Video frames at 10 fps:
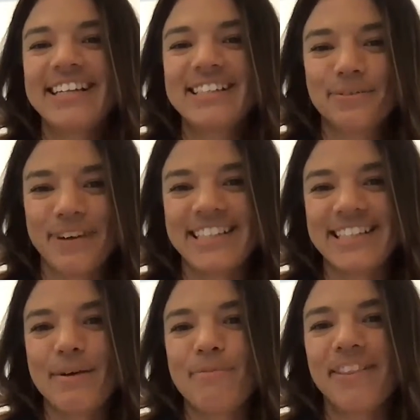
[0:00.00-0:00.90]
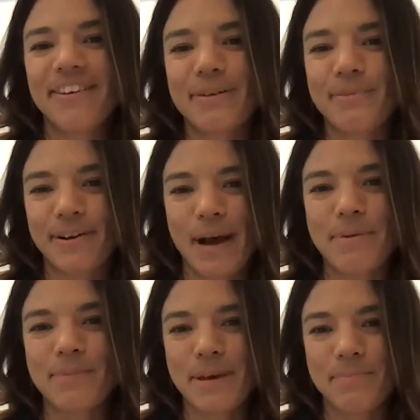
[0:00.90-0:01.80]
to raise them, and they're going to be
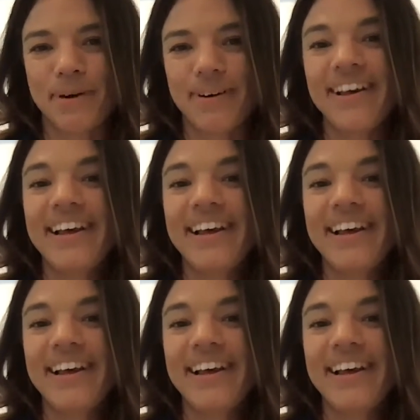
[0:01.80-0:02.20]
crappy people.